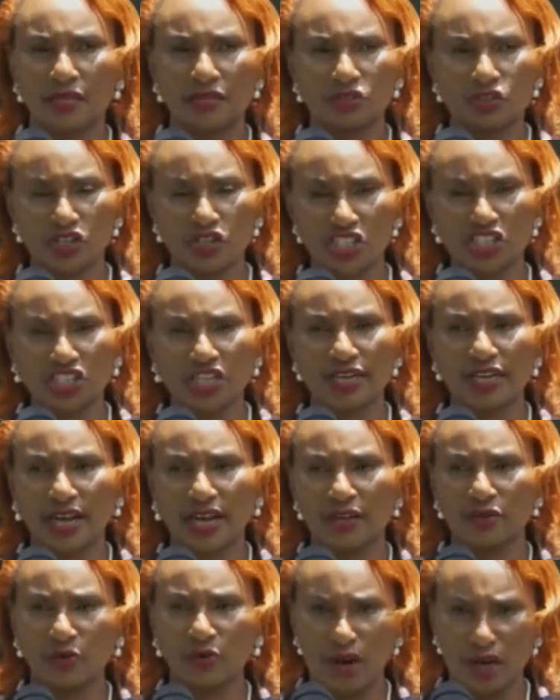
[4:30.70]
Treasury
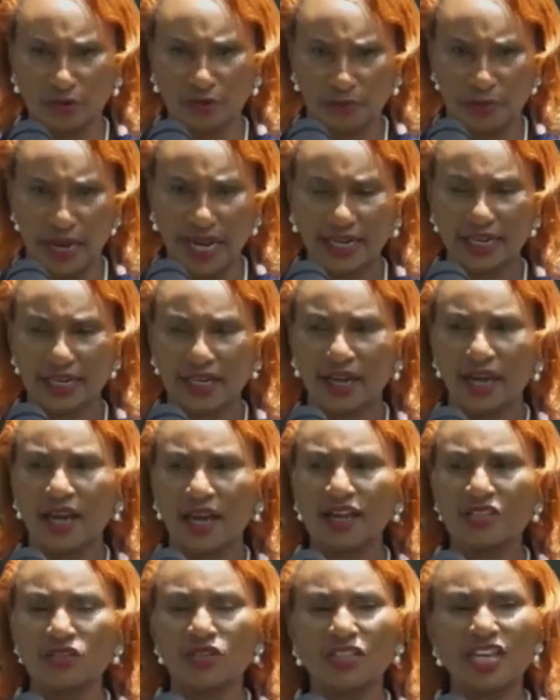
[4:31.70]
and World Bank
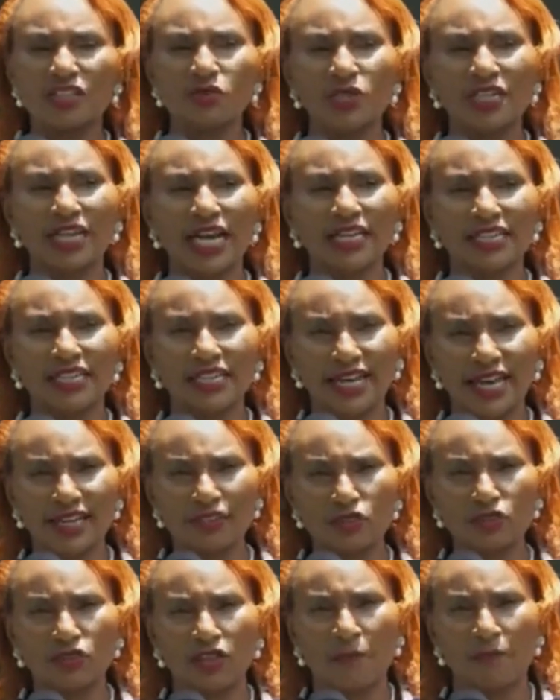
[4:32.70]
so that we can get
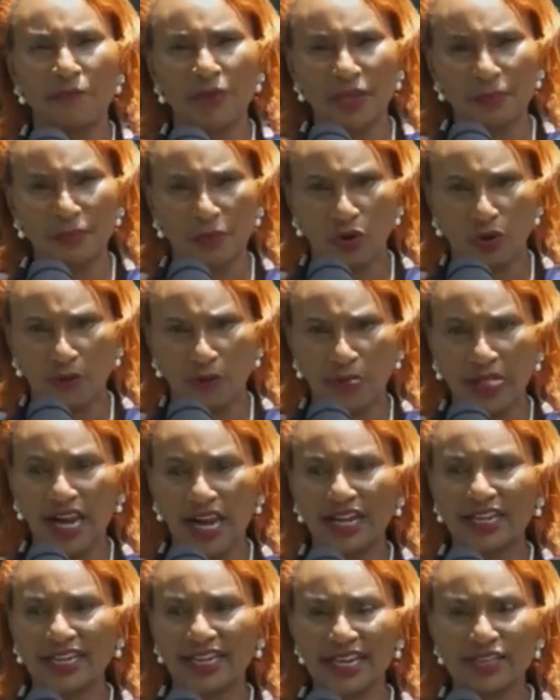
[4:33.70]
to the people,
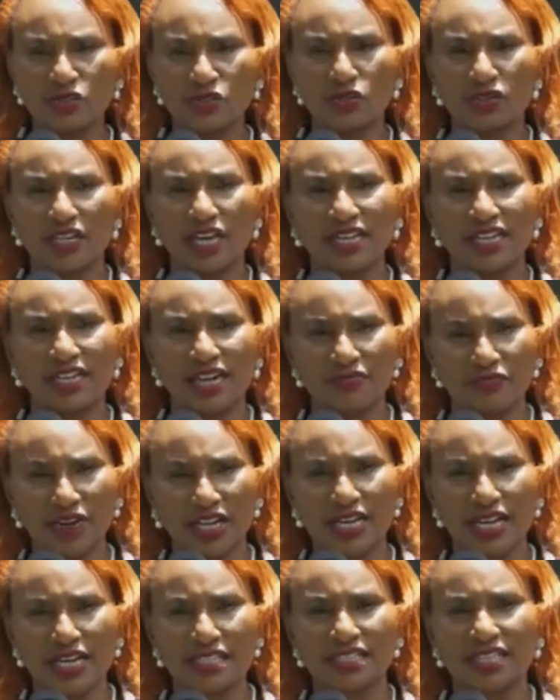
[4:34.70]
get to the
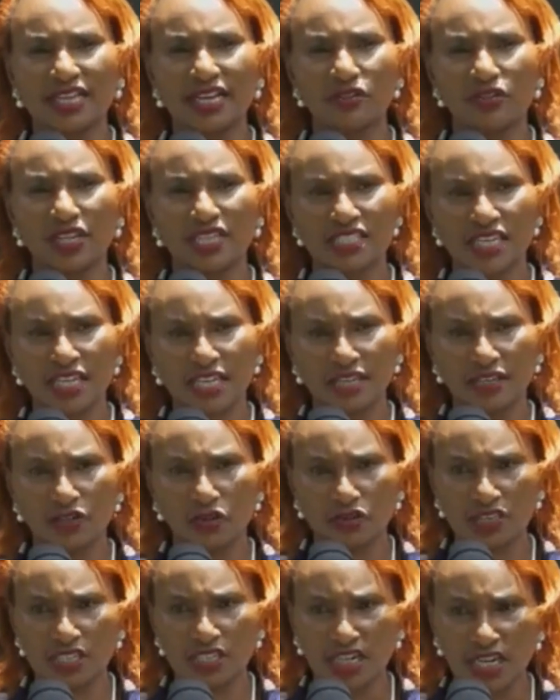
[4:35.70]
governors, get the
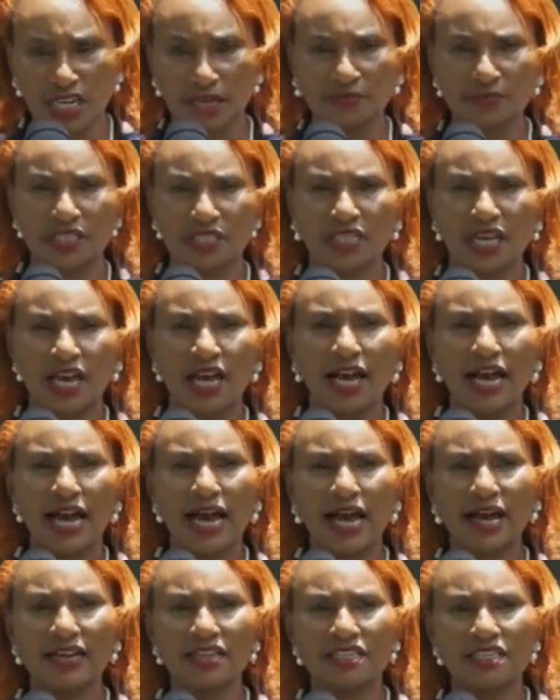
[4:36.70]
technical teams,
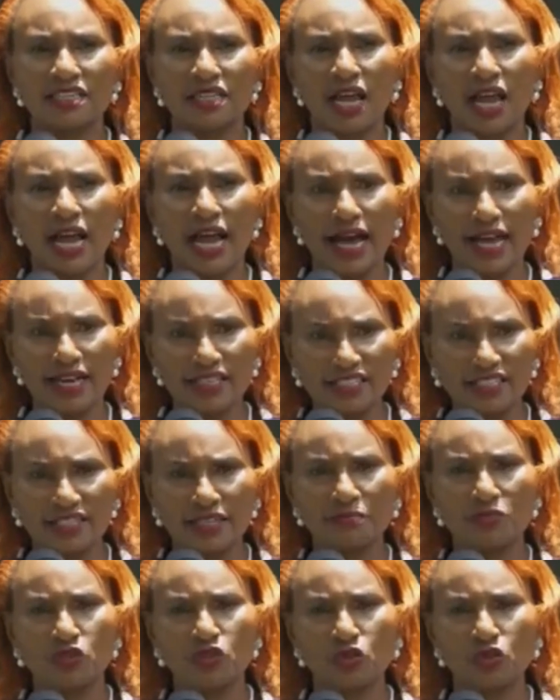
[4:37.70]
and ask
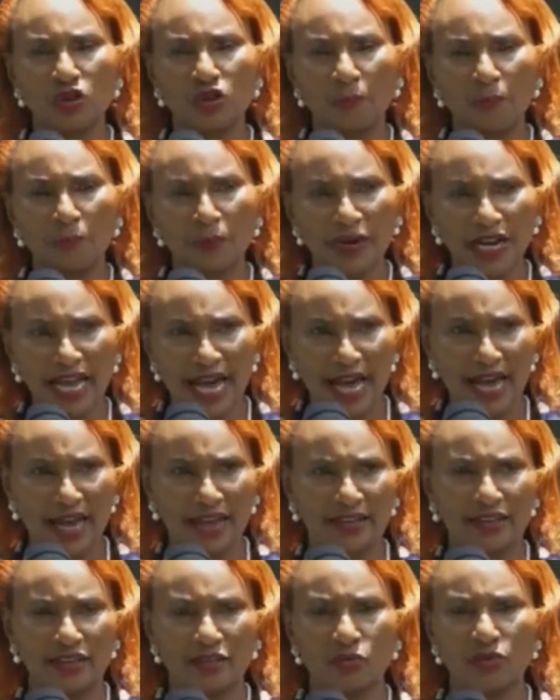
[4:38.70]
them to
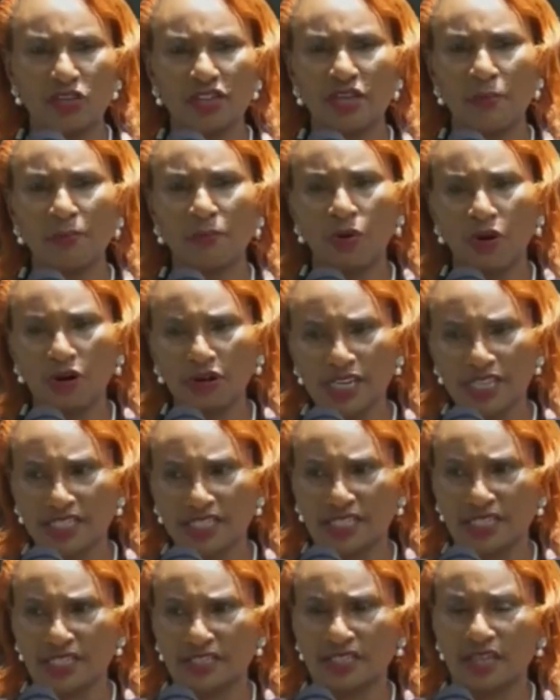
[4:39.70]
comply with the
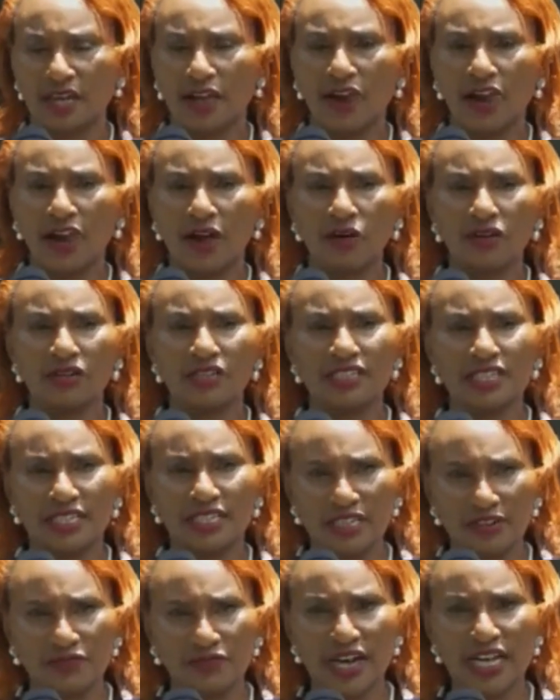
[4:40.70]
policies on
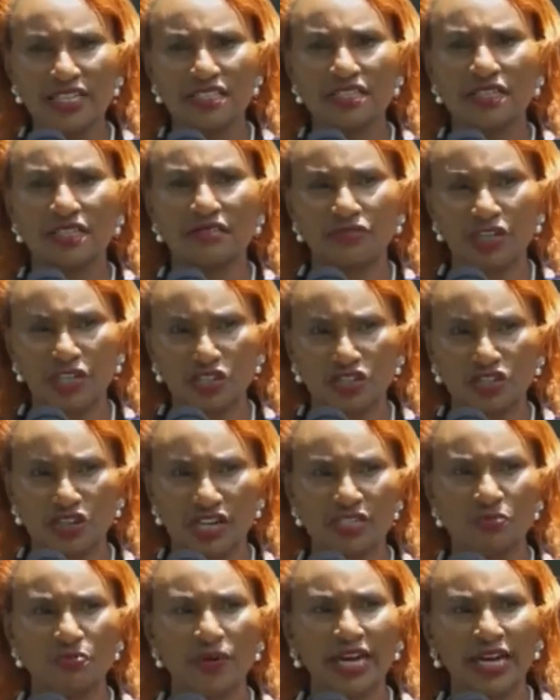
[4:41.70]
grievance
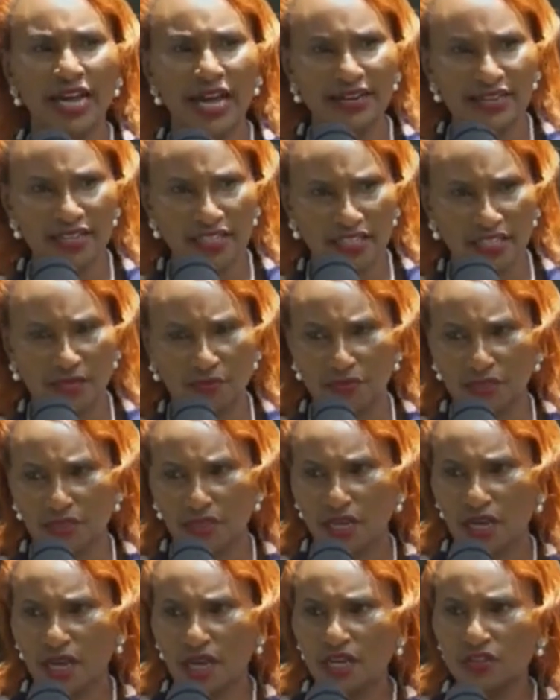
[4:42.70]
redress mechanisms,
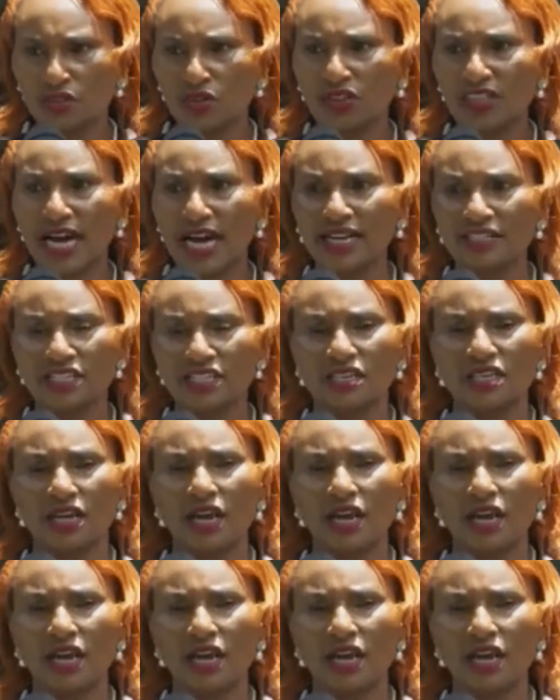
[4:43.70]
so that